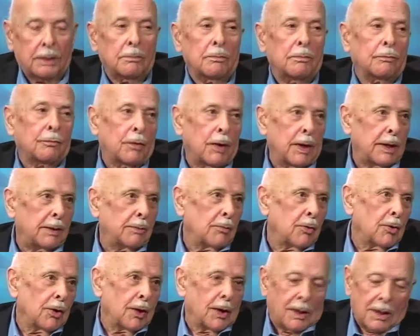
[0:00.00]
Frank
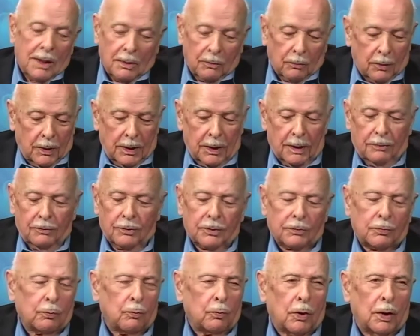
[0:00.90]
Moore. We had
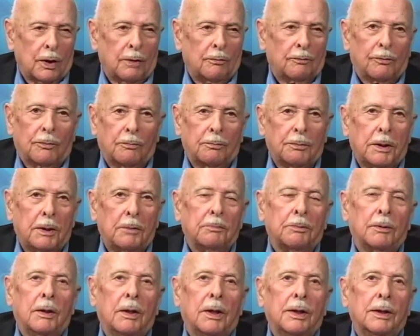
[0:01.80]
just wonderful
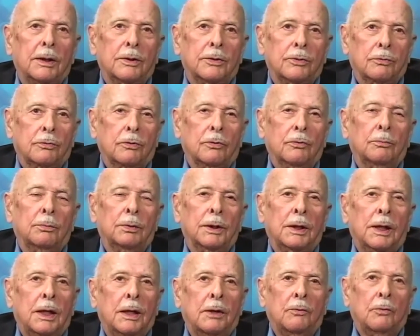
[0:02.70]
people on this group. But
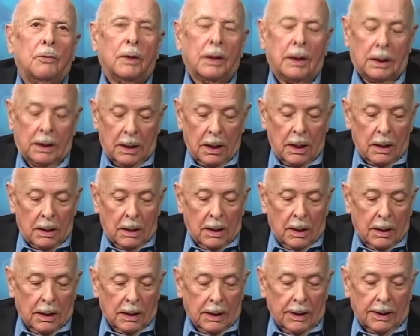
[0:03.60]
anyway,
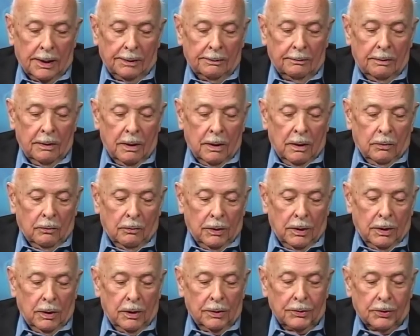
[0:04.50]
we
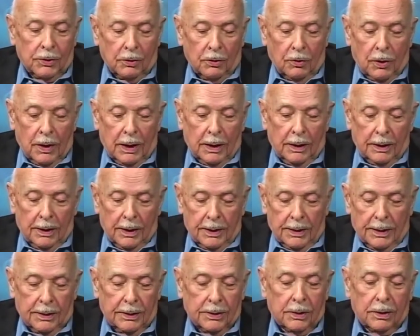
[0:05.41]
also had
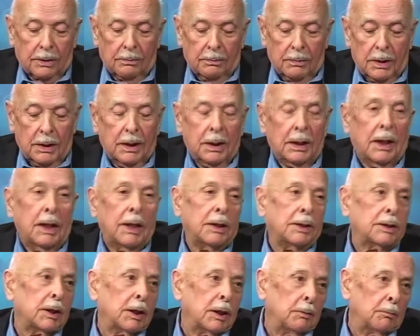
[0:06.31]
on this committee
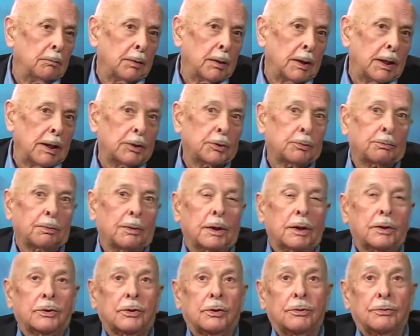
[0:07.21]
A.T. Blades,
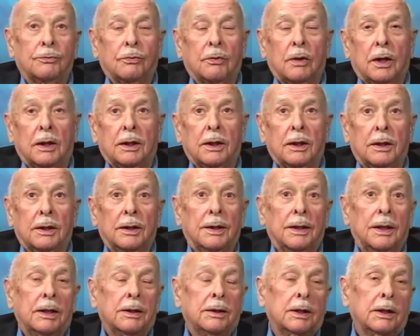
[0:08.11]
Preston Trucking, and
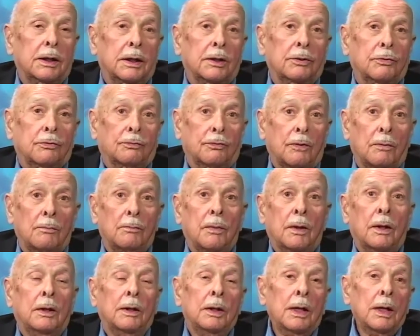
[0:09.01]
A.T. is
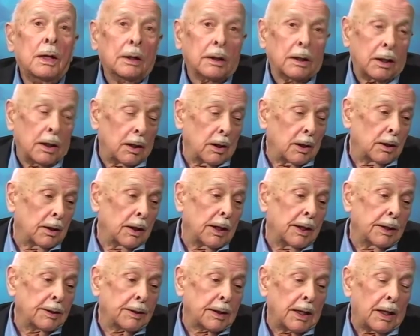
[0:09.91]
from
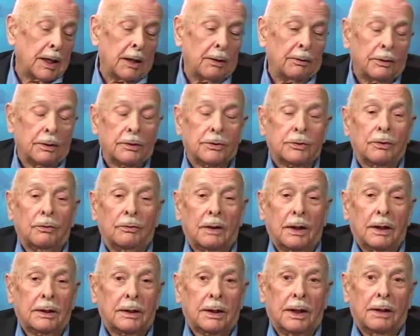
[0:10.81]
Caroline County, so
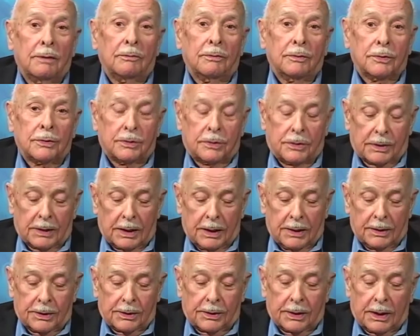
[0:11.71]
that gave us a
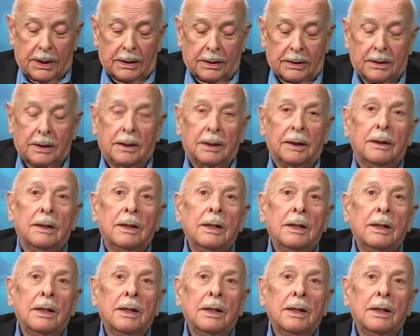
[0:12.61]
sense that